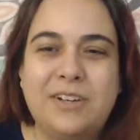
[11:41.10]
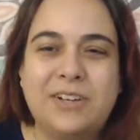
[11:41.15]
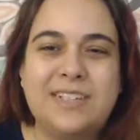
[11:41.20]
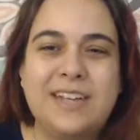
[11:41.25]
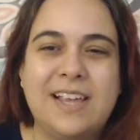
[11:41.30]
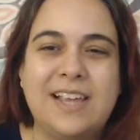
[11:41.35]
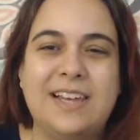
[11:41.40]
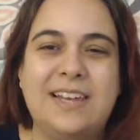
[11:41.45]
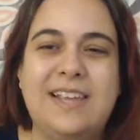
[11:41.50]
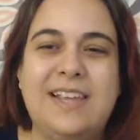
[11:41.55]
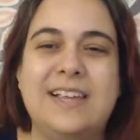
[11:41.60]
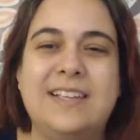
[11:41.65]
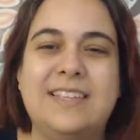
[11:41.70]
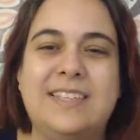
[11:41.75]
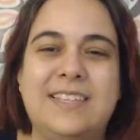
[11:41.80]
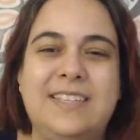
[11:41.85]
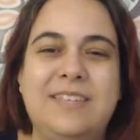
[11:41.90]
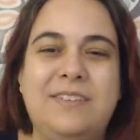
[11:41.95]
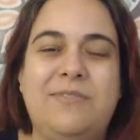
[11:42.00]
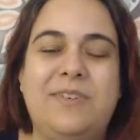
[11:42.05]
really
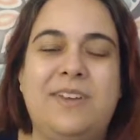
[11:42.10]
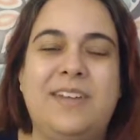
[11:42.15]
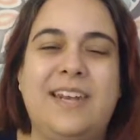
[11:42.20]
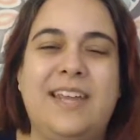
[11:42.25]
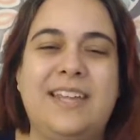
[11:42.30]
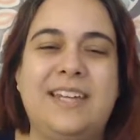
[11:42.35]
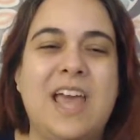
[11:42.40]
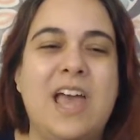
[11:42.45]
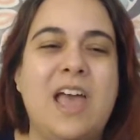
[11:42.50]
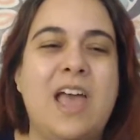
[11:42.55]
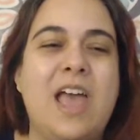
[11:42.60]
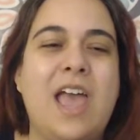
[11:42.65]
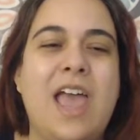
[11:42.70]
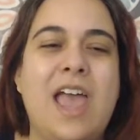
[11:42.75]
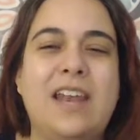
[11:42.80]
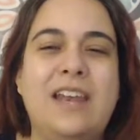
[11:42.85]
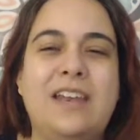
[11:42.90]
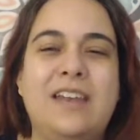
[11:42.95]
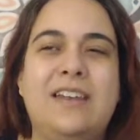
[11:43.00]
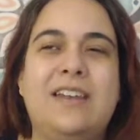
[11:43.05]
receiving it,
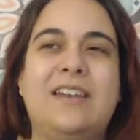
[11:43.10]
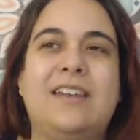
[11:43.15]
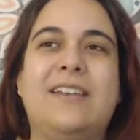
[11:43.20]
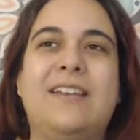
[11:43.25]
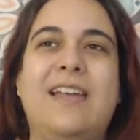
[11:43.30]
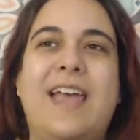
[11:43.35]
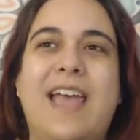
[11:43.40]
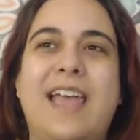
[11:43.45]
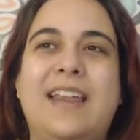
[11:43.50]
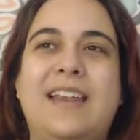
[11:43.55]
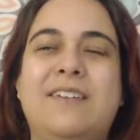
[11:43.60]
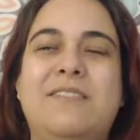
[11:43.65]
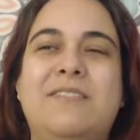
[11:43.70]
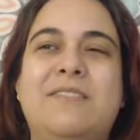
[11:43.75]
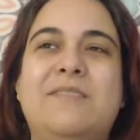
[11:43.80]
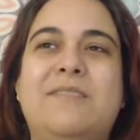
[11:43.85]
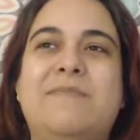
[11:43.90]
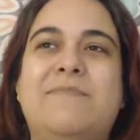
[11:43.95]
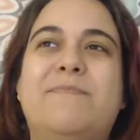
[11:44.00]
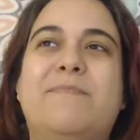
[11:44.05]
and
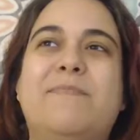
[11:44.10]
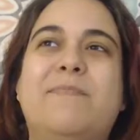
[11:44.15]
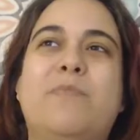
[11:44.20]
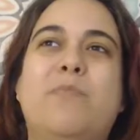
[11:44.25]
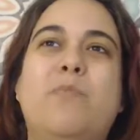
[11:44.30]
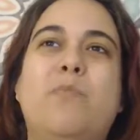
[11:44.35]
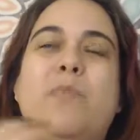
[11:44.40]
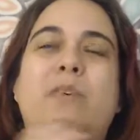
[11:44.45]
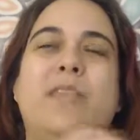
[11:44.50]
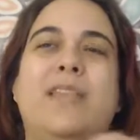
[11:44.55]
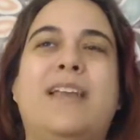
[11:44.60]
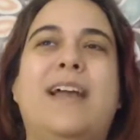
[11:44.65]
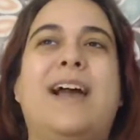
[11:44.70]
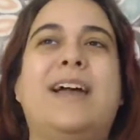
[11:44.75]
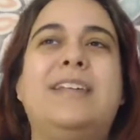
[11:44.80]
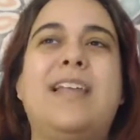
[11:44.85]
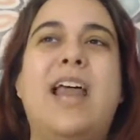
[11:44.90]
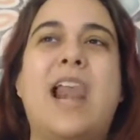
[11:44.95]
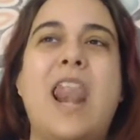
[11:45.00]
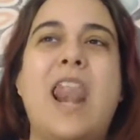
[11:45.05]

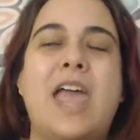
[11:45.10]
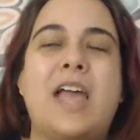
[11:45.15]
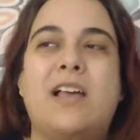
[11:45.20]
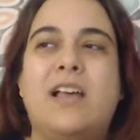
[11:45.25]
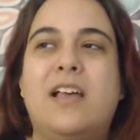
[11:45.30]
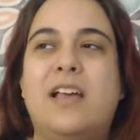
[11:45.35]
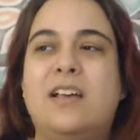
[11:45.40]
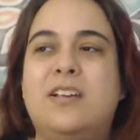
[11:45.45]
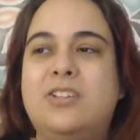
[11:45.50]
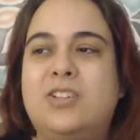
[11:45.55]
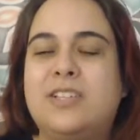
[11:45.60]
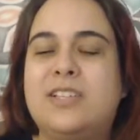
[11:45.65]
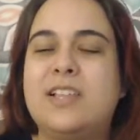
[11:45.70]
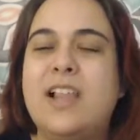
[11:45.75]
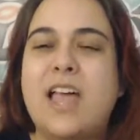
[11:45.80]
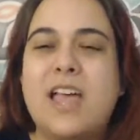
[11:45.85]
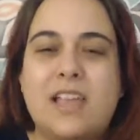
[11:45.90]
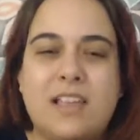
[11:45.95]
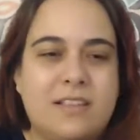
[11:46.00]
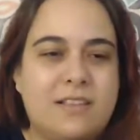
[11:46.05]
kind of like, just
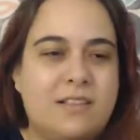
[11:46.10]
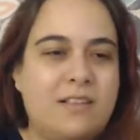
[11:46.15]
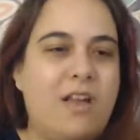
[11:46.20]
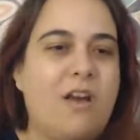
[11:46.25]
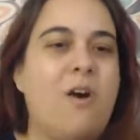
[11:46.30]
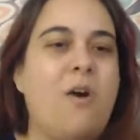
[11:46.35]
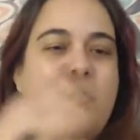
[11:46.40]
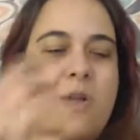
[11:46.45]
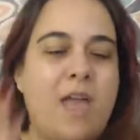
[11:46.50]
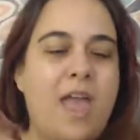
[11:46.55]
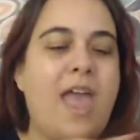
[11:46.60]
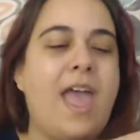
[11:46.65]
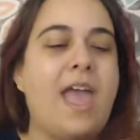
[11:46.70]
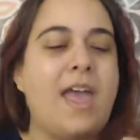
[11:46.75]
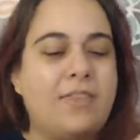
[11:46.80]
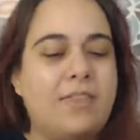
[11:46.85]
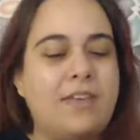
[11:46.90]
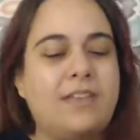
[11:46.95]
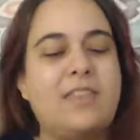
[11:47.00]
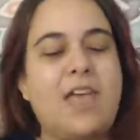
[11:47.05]
like,
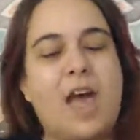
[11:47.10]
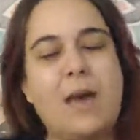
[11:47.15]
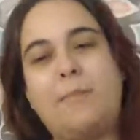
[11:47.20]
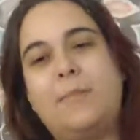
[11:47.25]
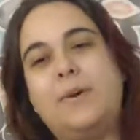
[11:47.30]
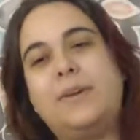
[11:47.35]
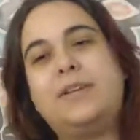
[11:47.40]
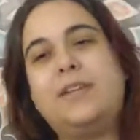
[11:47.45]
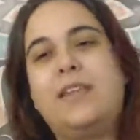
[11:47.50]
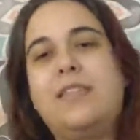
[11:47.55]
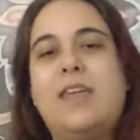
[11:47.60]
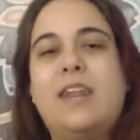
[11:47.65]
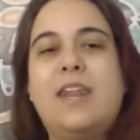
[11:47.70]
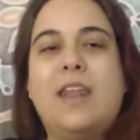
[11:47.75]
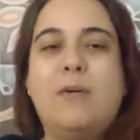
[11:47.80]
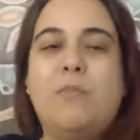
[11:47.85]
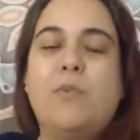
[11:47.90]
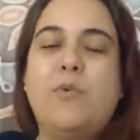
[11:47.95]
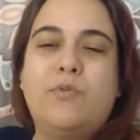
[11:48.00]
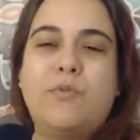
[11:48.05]
okay, that happened and then
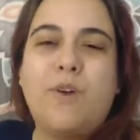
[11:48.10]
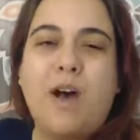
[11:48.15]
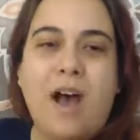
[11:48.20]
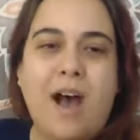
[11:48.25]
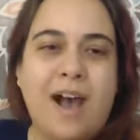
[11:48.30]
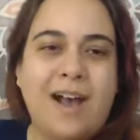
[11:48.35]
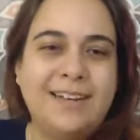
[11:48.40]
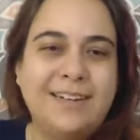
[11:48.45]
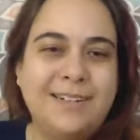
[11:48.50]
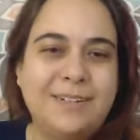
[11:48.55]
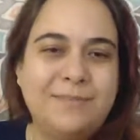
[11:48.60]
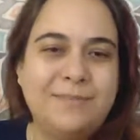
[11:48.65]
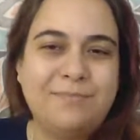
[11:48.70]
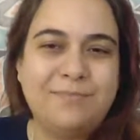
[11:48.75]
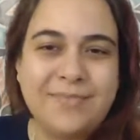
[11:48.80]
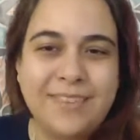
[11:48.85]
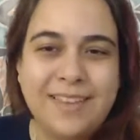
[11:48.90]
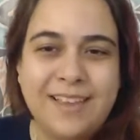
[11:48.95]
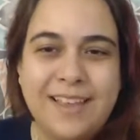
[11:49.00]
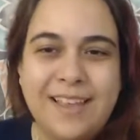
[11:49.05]
I move on,
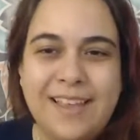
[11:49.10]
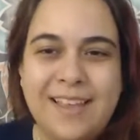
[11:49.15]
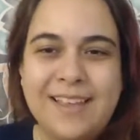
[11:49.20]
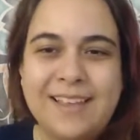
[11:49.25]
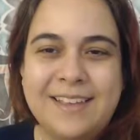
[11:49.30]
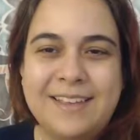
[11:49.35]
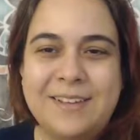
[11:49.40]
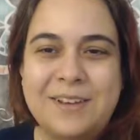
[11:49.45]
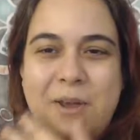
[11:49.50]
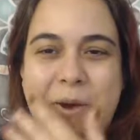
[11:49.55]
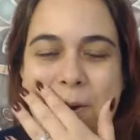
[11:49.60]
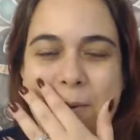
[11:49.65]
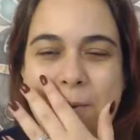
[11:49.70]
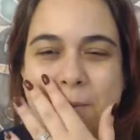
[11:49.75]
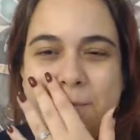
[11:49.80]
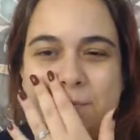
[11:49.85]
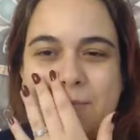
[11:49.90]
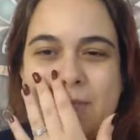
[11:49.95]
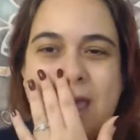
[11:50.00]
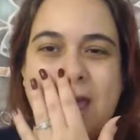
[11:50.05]

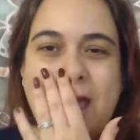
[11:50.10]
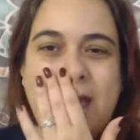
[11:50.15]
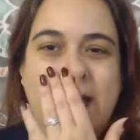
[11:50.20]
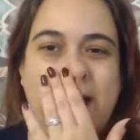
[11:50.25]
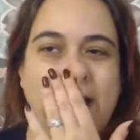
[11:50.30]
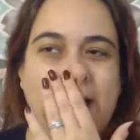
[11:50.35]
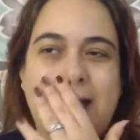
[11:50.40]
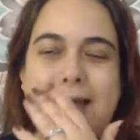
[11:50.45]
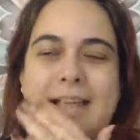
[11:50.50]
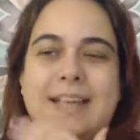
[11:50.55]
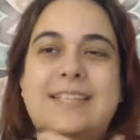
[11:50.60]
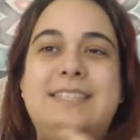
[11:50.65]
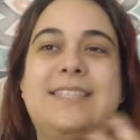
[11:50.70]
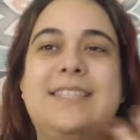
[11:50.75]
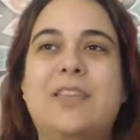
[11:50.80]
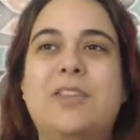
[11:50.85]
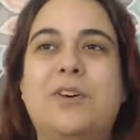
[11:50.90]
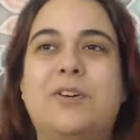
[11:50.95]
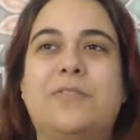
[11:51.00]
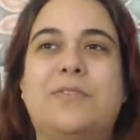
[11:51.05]

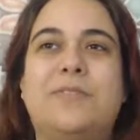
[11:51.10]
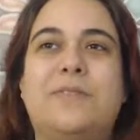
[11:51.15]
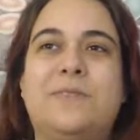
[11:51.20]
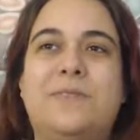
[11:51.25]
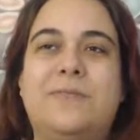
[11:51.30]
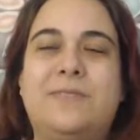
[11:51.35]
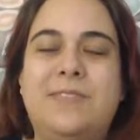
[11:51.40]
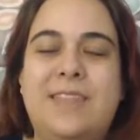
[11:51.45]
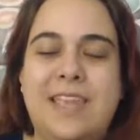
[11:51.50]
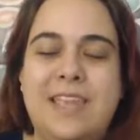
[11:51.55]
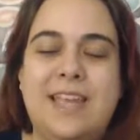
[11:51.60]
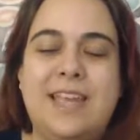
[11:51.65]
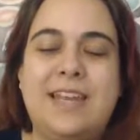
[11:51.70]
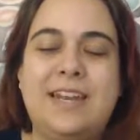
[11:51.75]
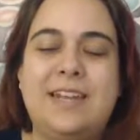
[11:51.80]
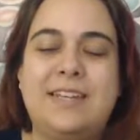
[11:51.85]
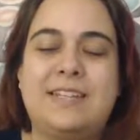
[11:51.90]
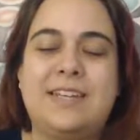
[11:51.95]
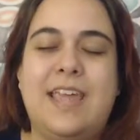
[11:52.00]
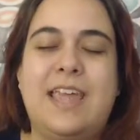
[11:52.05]
instead of taking
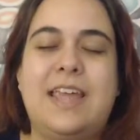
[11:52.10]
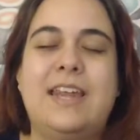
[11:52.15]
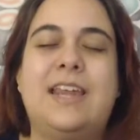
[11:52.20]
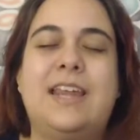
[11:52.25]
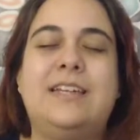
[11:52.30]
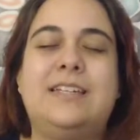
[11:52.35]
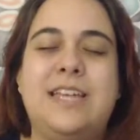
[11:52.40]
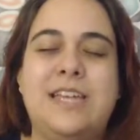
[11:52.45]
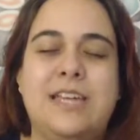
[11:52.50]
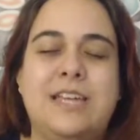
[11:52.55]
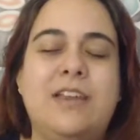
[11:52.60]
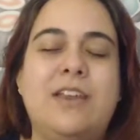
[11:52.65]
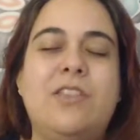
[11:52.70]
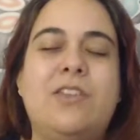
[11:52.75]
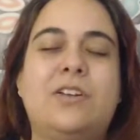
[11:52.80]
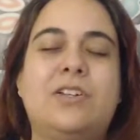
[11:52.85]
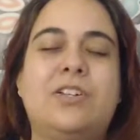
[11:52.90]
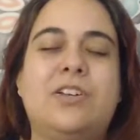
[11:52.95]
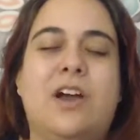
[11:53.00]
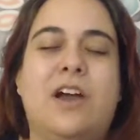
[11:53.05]
it in and taking
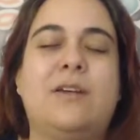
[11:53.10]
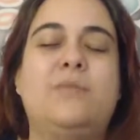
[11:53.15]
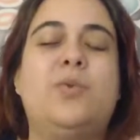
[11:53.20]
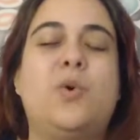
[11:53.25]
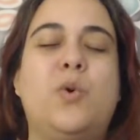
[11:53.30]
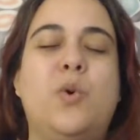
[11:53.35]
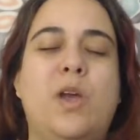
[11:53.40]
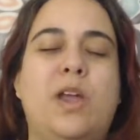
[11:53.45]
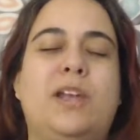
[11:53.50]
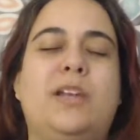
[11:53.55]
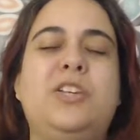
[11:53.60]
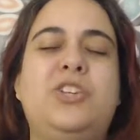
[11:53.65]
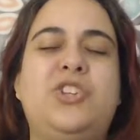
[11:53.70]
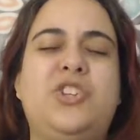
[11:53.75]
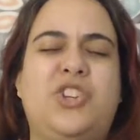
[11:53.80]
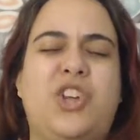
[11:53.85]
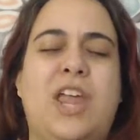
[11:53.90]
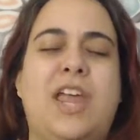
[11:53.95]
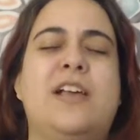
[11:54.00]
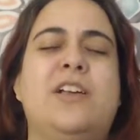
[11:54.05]
the time to really
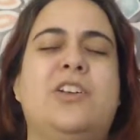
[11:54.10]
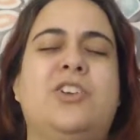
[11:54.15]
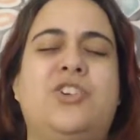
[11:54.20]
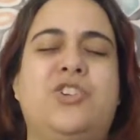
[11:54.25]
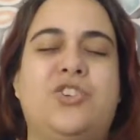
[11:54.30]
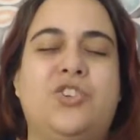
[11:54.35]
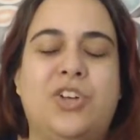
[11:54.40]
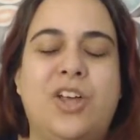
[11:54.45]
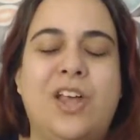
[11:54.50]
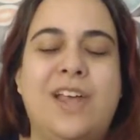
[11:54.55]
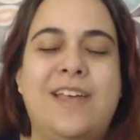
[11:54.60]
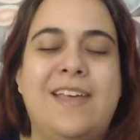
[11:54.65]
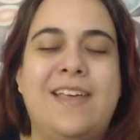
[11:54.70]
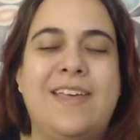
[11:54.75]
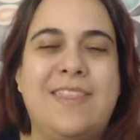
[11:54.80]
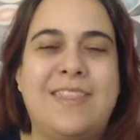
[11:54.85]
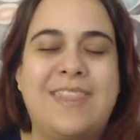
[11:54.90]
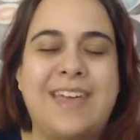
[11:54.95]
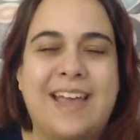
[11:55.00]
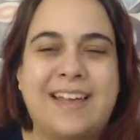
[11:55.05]
cherish
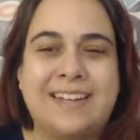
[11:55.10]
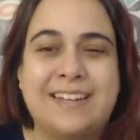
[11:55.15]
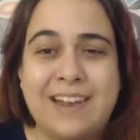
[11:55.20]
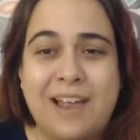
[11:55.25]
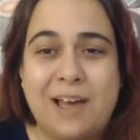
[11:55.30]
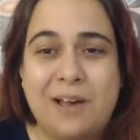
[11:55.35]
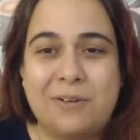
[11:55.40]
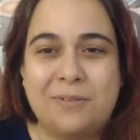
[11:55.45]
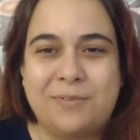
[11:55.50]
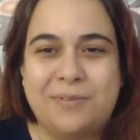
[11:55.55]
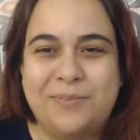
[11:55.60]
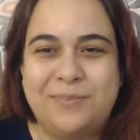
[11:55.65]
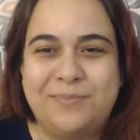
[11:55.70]
that love.